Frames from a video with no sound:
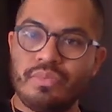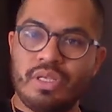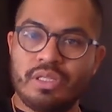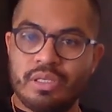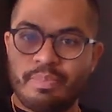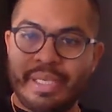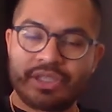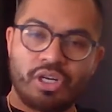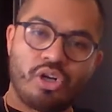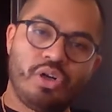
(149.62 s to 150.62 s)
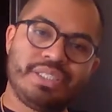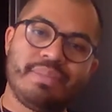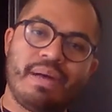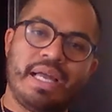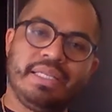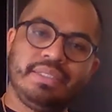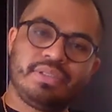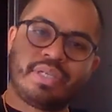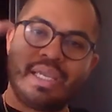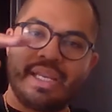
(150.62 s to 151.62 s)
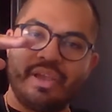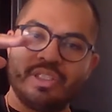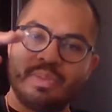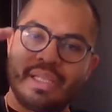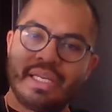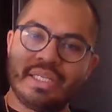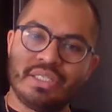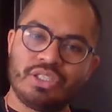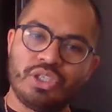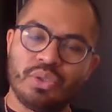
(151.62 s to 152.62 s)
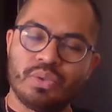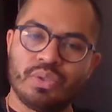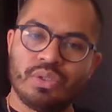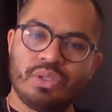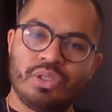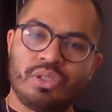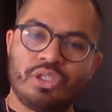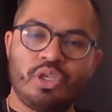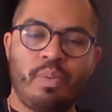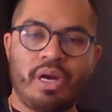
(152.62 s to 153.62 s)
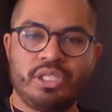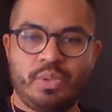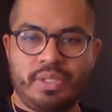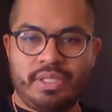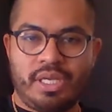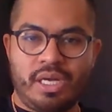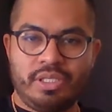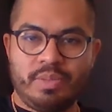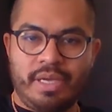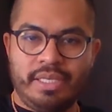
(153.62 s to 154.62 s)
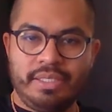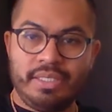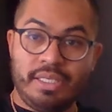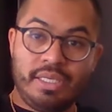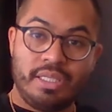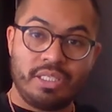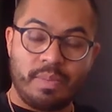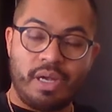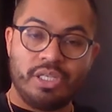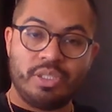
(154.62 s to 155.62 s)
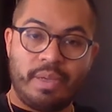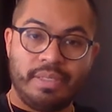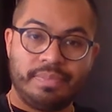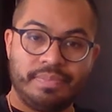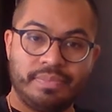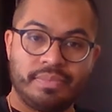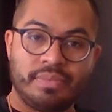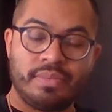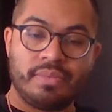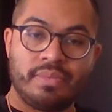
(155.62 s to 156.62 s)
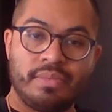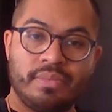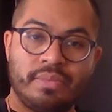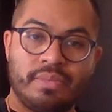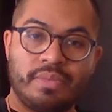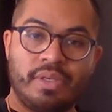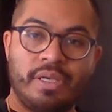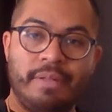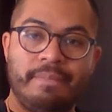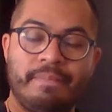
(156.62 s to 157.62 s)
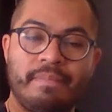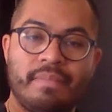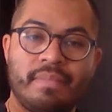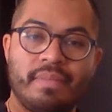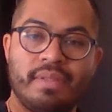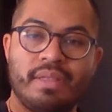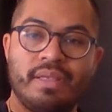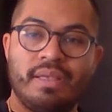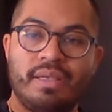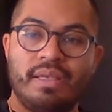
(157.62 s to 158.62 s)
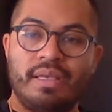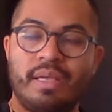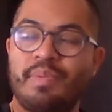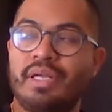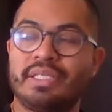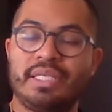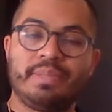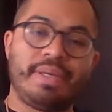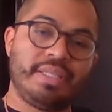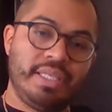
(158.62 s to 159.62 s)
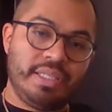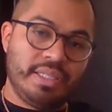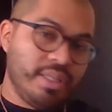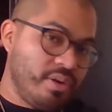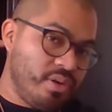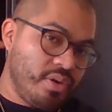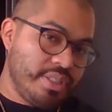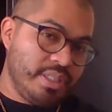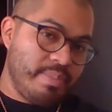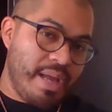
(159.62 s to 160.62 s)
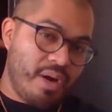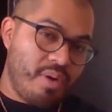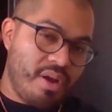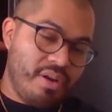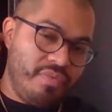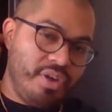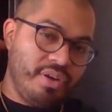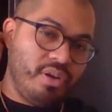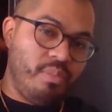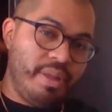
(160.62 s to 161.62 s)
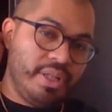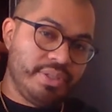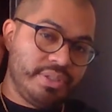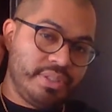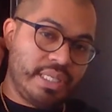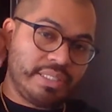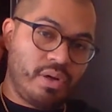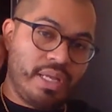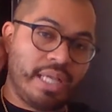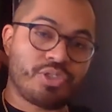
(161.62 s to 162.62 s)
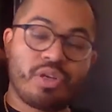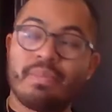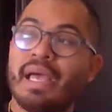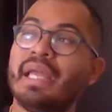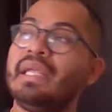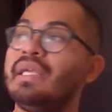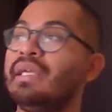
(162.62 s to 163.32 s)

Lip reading: the big circle is the mind. Okay, now you split it in two. There's two parts to it: conscious mind and the subconscious mind. Okay, I apologize about the noise in the background. If you hear little bells, that's the ice cream man.